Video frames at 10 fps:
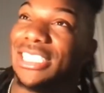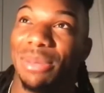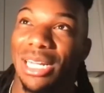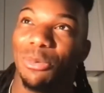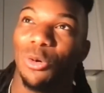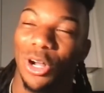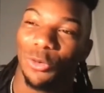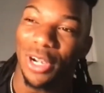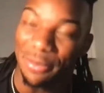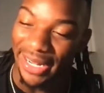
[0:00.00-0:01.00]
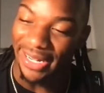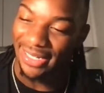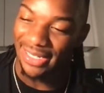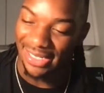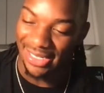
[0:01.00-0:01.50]
so my number one running back
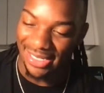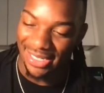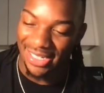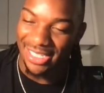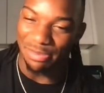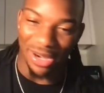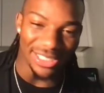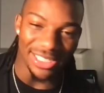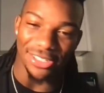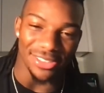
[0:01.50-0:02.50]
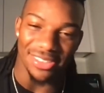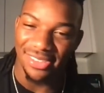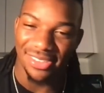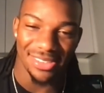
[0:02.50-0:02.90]
is Barry Sanders.